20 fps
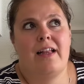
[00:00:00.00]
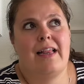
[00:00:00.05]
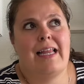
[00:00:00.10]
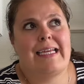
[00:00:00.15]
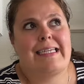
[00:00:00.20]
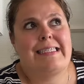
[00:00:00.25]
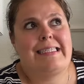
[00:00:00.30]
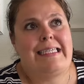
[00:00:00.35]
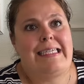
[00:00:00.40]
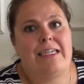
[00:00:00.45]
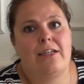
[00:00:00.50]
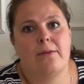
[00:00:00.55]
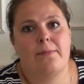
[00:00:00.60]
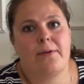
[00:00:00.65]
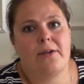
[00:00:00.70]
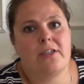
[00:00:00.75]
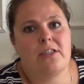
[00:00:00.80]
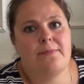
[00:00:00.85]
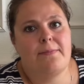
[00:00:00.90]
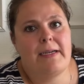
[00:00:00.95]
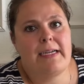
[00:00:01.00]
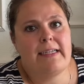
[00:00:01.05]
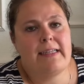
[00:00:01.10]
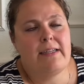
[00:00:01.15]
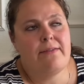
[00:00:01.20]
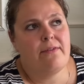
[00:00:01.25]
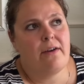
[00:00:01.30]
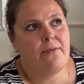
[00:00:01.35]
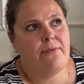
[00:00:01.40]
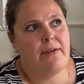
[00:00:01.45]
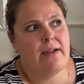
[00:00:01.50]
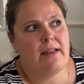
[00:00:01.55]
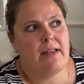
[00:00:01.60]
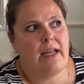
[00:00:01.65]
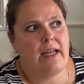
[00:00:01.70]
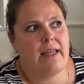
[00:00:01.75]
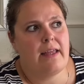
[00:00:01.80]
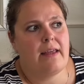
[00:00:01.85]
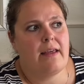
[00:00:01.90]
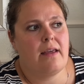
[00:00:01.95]
like deal perspective, I feel
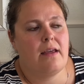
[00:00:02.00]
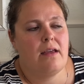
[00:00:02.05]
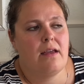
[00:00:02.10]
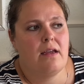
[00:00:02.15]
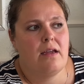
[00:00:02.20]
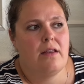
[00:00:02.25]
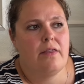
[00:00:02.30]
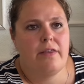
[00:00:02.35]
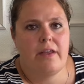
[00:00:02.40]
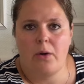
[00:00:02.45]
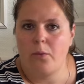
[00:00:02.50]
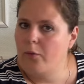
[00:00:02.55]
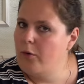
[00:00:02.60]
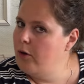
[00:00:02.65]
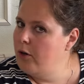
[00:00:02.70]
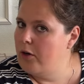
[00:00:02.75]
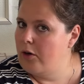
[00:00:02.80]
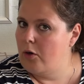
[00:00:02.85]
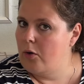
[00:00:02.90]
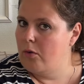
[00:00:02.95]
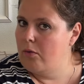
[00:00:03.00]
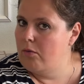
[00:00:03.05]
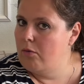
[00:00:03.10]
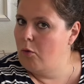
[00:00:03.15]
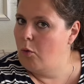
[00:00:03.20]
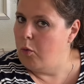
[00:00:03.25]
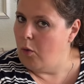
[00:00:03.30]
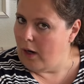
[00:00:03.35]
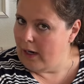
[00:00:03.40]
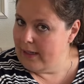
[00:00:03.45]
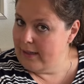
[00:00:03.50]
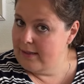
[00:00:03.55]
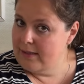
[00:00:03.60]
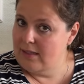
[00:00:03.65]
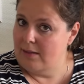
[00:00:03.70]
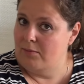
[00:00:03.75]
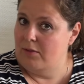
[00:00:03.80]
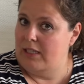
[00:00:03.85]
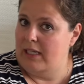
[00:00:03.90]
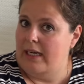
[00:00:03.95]
like there were quite
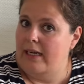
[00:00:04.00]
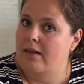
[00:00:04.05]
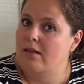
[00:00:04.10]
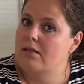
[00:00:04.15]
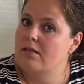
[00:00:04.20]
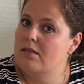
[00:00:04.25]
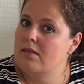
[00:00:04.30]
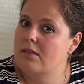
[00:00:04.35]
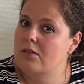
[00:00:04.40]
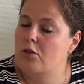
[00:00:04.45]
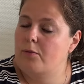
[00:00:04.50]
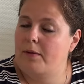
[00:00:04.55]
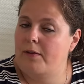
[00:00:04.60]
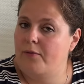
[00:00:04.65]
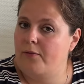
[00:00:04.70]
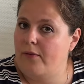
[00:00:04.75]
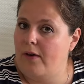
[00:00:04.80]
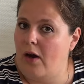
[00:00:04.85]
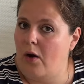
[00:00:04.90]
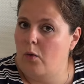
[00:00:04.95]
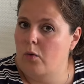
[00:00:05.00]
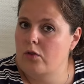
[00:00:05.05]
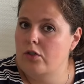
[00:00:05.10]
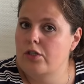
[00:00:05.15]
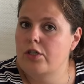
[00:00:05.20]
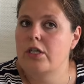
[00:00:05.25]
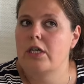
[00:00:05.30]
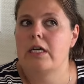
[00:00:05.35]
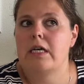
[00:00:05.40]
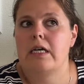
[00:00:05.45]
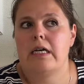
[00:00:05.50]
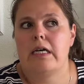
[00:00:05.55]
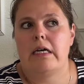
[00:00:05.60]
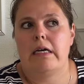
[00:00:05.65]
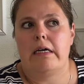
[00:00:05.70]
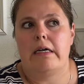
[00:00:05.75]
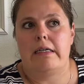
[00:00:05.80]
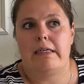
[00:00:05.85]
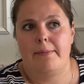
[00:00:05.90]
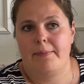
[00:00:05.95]
some deals to be found,
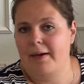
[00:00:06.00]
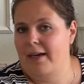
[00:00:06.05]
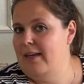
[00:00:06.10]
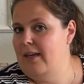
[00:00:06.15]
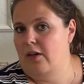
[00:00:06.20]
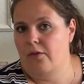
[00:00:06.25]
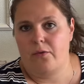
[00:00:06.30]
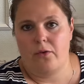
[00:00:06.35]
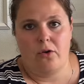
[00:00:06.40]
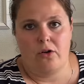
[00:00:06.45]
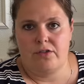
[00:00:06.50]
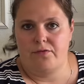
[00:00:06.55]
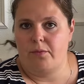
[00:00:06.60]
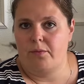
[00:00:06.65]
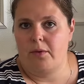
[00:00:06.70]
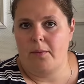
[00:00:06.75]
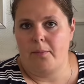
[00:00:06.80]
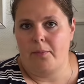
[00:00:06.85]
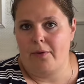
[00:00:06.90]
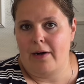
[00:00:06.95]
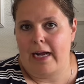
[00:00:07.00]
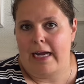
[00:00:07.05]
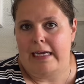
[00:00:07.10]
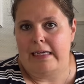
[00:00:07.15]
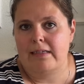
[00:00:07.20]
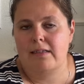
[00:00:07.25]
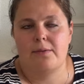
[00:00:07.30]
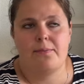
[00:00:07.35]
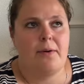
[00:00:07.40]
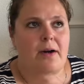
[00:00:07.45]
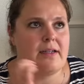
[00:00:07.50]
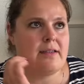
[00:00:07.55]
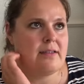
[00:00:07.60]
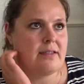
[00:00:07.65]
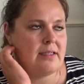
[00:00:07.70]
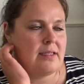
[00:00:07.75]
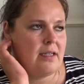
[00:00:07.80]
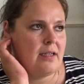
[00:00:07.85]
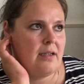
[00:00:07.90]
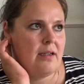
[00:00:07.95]
uh, depended of course from the brand,
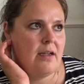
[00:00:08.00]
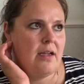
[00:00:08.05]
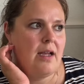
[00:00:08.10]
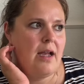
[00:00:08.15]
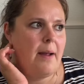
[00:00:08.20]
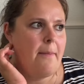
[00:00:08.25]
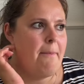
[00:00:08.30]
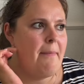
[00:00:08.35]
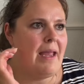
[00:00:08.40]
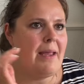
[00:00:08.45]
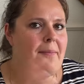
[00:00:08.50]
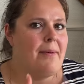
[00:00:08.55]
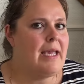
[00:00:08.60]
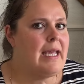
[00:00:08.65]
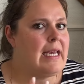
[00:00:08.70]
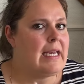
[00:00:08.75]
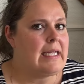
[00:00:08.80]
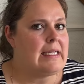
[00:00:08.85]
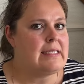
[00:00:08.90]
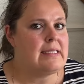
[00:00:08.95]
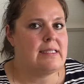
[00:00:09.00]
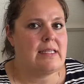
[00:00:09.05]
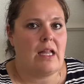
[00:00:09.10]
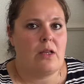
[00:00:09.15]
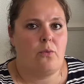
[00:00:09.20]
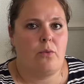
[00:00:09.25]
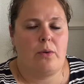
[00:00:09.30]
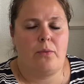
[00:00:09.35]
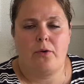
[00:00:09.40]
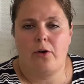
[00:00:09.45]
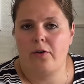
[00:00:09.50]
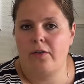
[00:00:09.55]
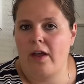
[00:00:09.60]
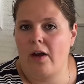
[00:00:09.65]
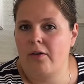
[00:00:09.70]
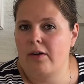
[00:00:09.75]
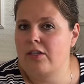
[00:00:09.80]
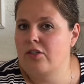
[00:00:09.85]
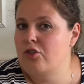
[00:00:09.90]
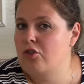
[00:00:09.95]
but Maybe it is that we were
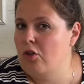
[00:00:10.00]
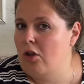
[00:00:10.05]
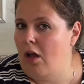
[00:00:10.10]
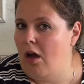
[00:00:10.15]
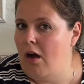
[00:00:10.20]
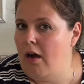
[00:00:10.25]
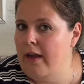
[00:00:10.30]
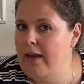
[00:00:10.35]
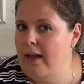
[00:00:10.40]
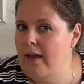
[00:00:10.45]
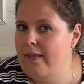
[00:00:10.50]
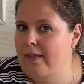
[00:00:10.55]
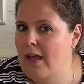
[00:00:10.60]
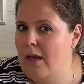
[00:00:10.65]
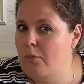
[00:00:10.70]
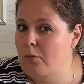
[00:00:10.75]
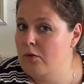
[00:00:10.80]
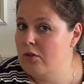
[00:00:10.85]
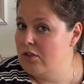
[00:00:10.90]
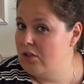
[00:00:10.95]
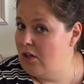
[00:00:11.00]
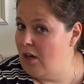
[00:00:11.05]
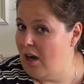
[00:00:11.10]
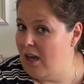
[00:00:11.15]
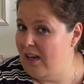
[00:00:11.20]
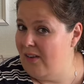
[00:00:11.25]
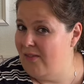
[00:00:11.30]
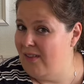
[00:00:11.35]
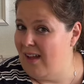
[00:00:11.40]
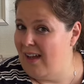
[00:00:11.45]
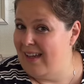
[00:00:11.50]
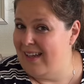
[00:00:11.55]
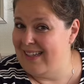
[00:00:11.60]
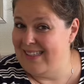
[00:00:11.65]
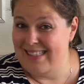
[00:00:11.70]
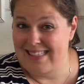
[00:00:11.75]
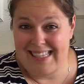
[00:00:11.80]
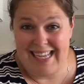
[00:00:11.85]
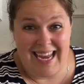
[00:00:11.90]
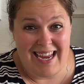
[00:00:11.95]
there in July and that was kind of like a
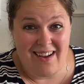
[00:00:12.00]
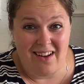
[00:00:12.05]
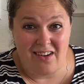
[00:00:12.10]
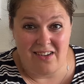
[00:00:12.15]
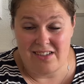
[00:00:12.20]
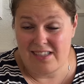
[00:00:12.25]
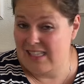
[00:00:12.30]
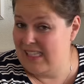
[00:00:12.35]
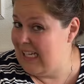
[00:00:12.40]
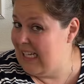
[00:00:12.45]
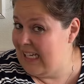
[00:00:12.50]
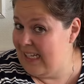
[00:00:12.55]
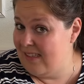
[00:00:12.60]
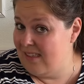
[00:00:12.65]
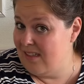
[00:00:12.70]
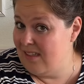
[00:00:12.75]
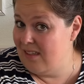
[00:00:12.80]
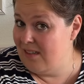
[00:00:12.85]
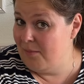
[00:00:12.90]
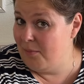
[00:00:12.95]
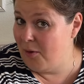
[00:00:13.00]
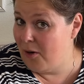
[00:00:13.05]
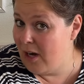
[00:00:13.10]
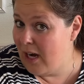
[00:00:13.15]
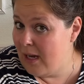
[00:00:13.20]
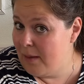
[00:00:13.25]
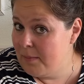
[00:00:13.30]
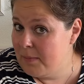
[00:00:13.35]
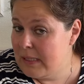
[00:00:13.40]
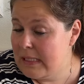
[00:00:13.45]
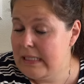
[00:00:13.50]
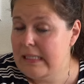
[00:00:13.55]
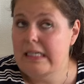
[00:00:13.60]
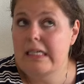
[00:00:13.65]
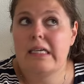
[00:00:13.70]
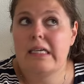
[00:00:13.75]
sale season perhaps.